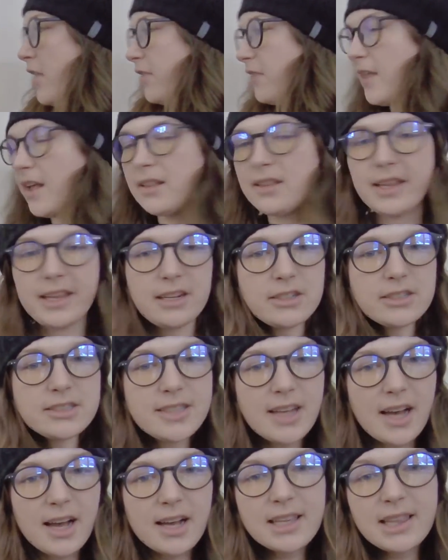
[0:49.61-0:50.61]
The little
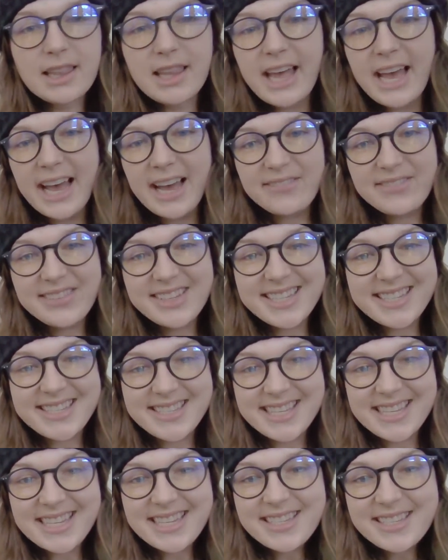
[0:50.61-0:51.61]
dog laughed to
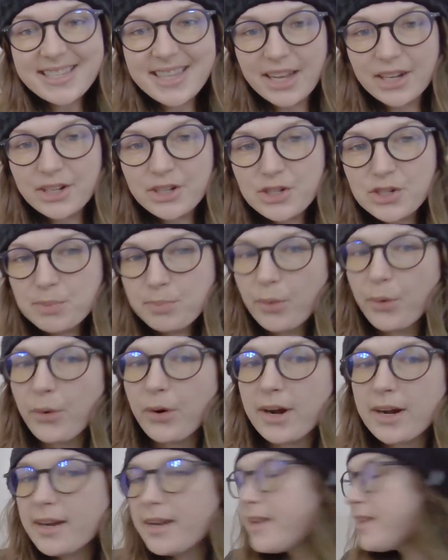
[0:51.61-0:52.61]
see such
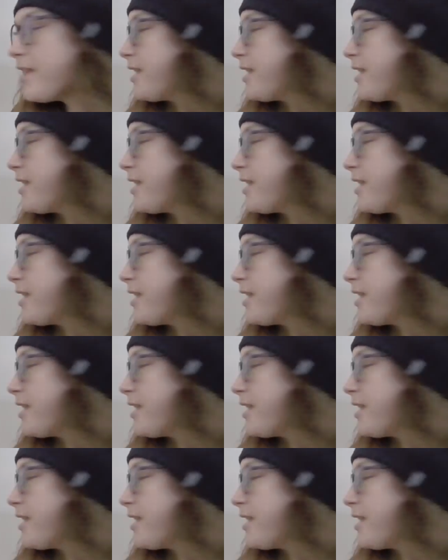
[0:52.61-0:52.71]
sport,